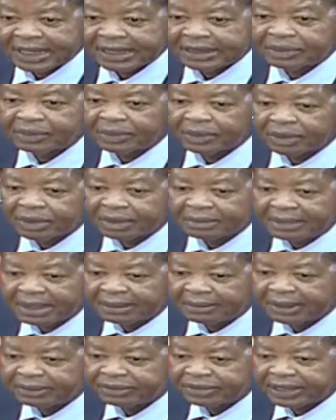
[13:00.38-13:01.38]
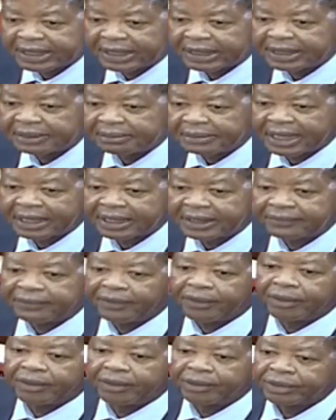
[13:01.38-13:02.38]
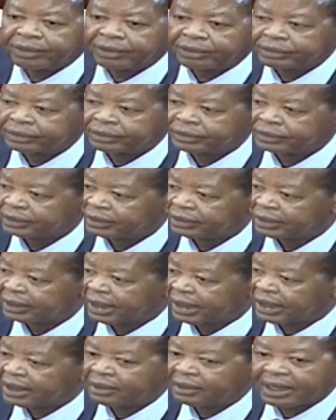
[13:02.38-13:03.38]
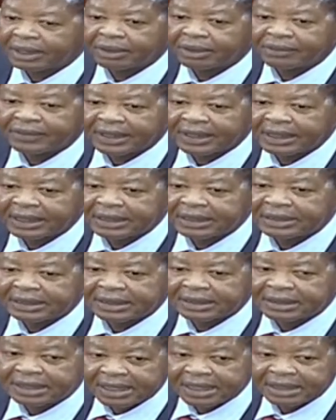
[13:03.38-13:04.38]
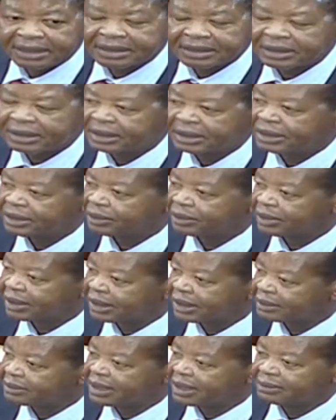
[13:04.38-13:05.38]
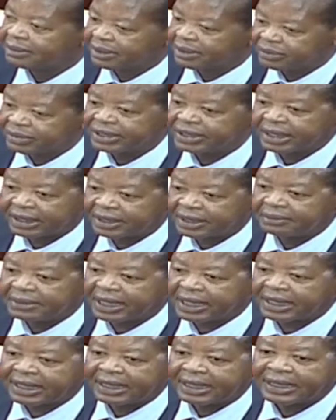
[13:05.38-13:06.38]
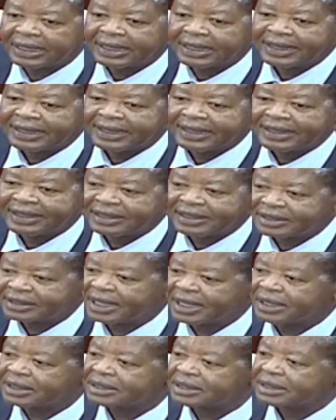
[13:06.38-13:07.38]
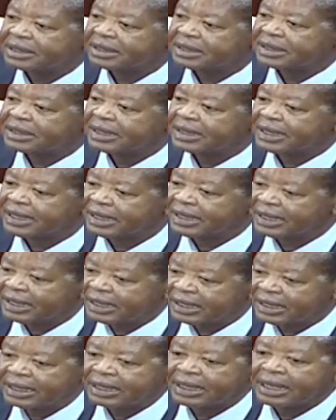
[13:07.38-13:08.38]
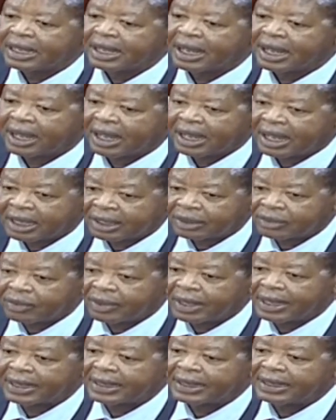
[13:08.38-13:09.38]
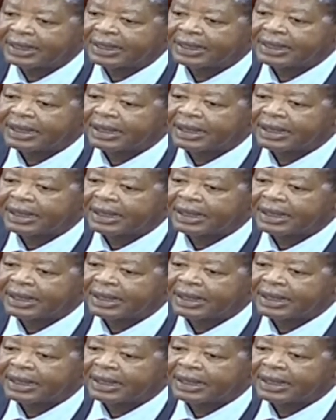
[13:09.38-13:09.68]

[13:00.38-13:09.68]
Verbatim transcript: that we will remember Mzee Kibaki for. And one of the greatest things we remember Mzee Kibaki is that he actually